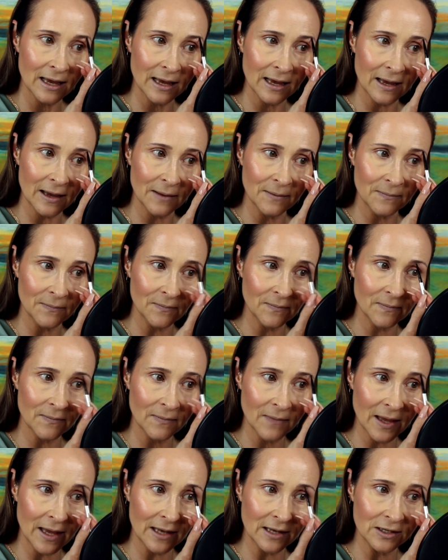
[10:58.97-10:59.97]

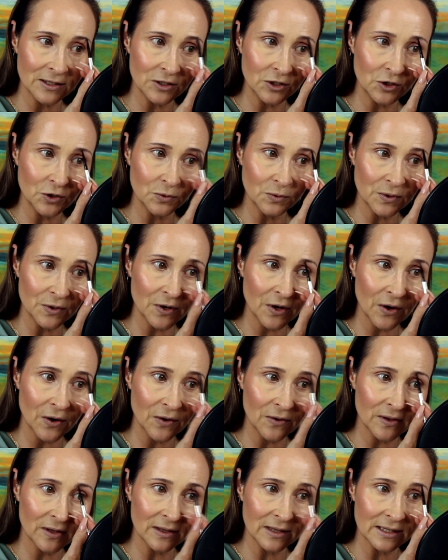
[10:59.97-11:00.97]
And you will
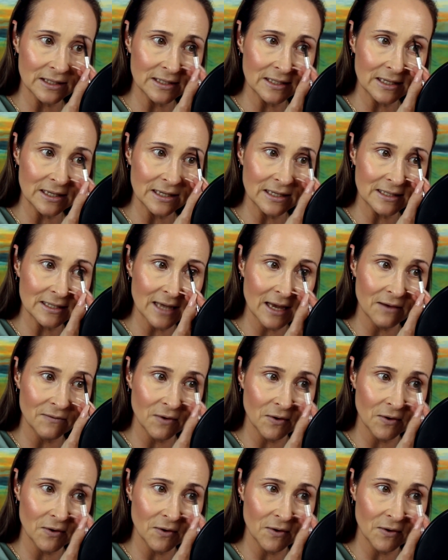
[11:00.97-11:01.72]
know that this is a